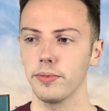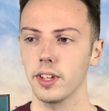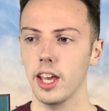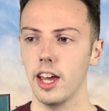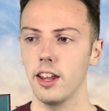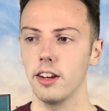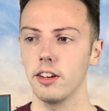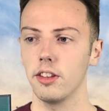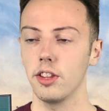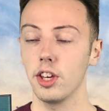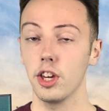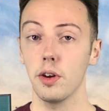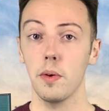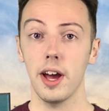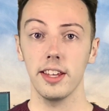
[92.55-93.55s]
And the
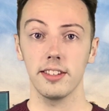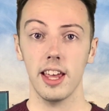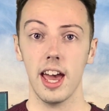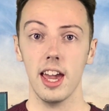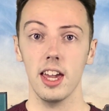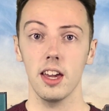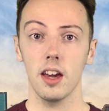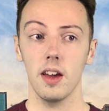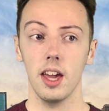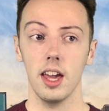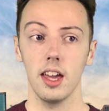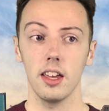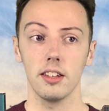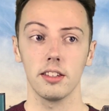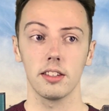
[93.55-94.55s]
USA
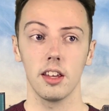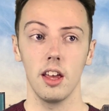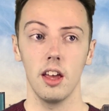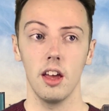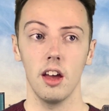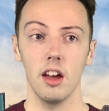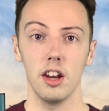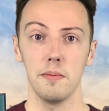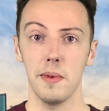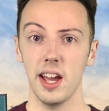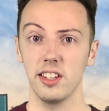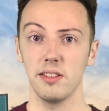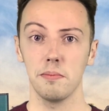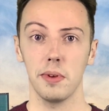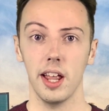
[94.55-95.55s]
is an
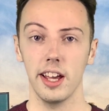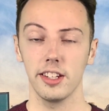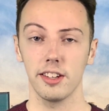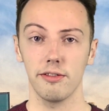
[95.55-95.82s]
amazing place.